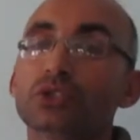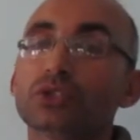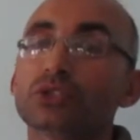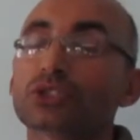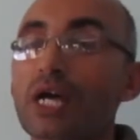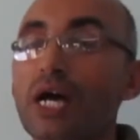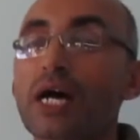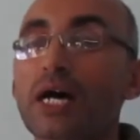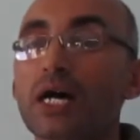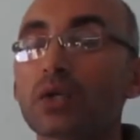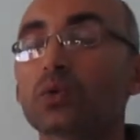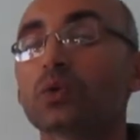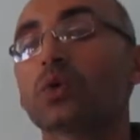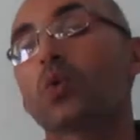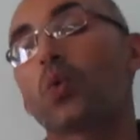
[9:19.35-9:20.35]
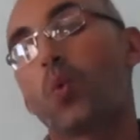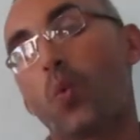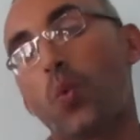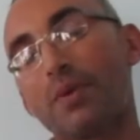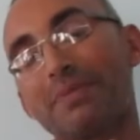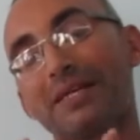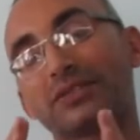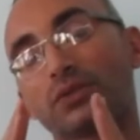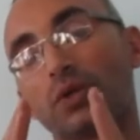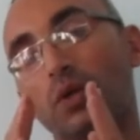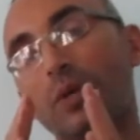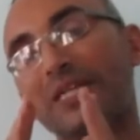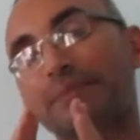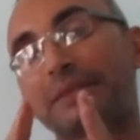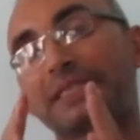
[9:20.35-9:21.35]
So we must
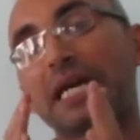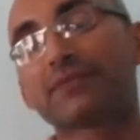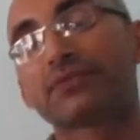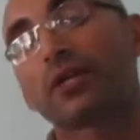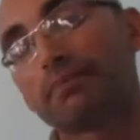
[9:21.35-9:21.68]
always be careful